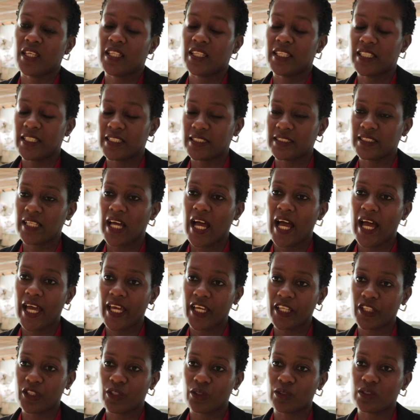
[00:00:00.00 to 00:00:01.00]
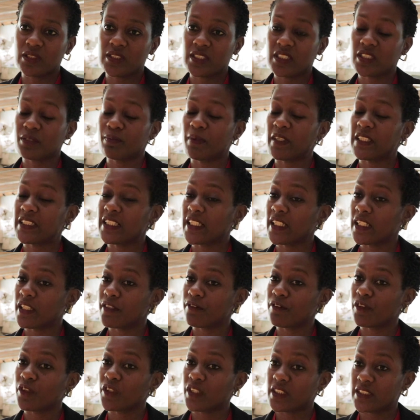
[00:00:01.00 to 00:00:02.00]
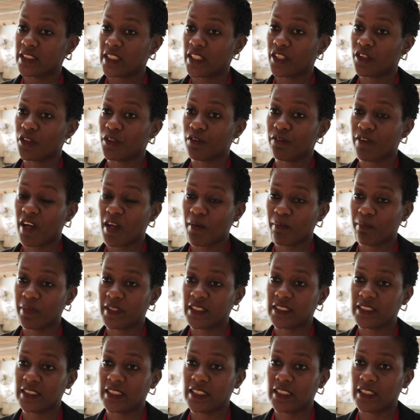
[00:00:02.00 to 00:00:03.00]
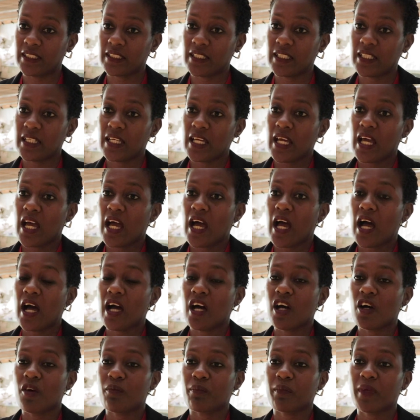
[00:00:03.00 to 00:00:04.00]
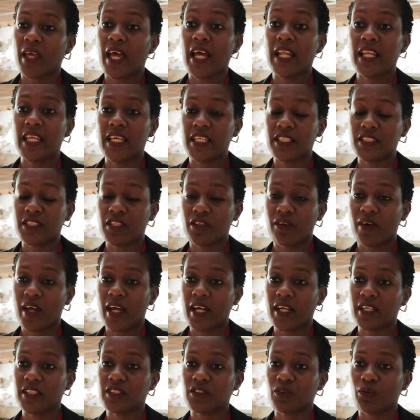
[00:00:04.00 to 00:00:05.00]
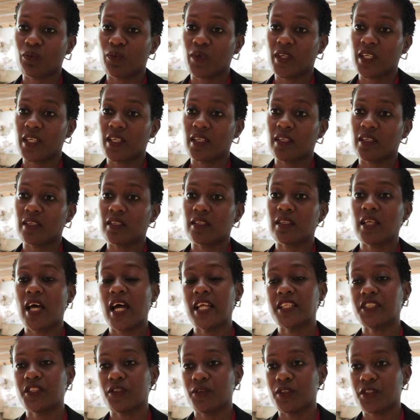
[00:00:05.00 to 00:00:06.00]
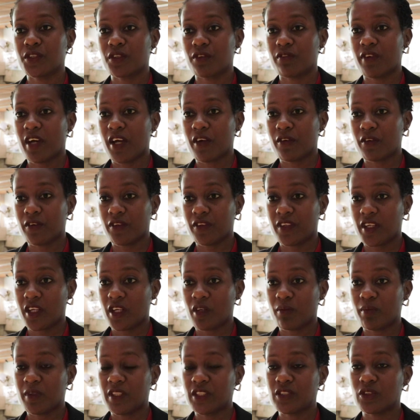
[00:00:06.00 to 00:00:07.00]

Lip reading: these higher doses, particularly focusing on rifampicin, can interact with antiretroviral therapy.